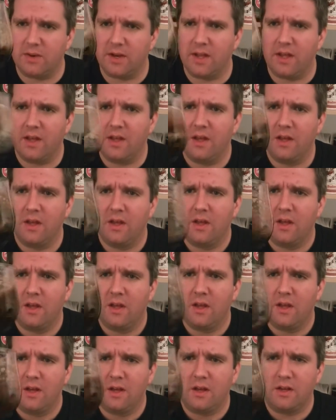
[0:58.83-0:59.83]
it.
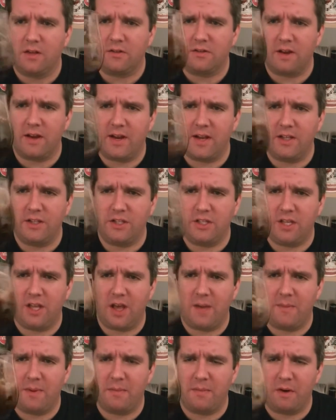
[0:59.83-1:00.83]
Try and
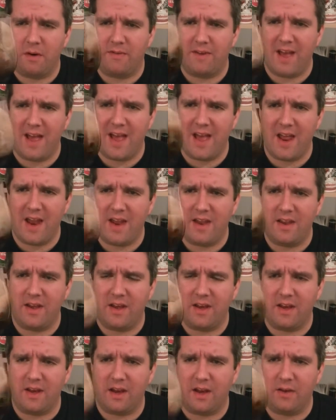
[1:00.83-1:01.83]
agitate a bit more of a head.
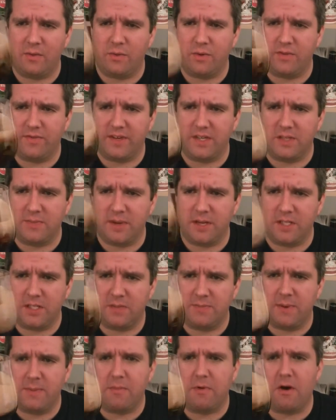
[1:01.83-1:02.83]
I would have expected
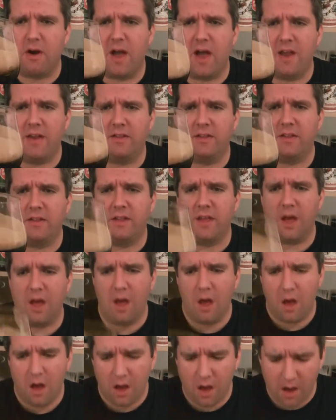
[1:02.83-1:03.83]
a bit more head than that.
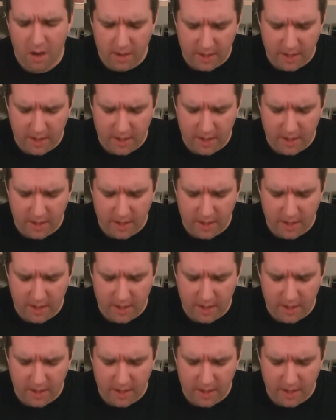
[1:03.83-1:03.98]
Oh